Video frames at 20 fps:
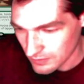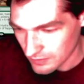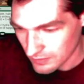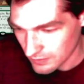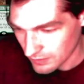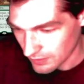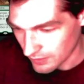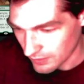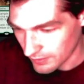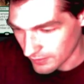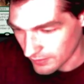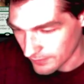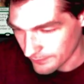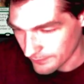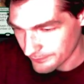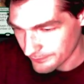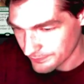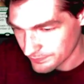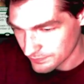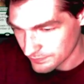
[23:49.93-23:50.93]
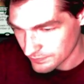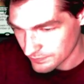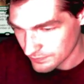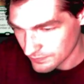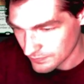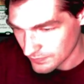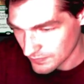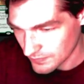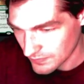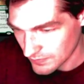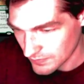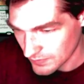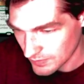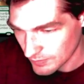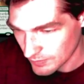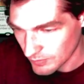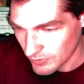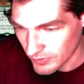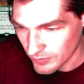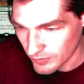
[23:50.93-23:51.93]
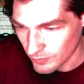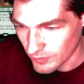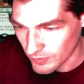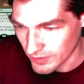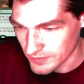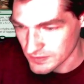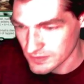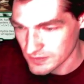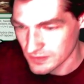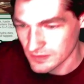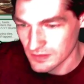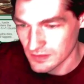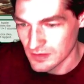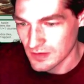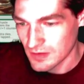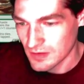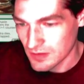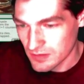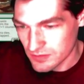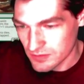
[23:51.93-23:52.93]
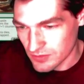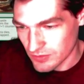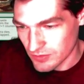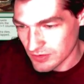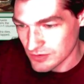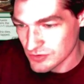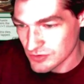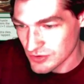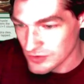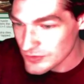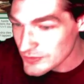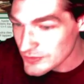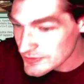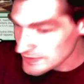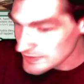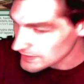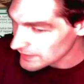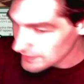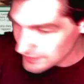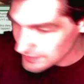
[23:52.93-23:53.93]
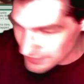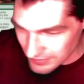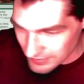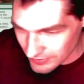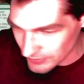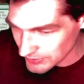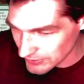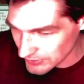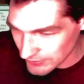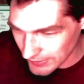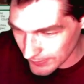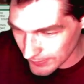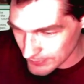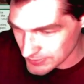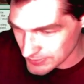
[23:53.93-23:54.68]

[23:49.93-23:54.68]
more than once. So you can choose deal 2 damage to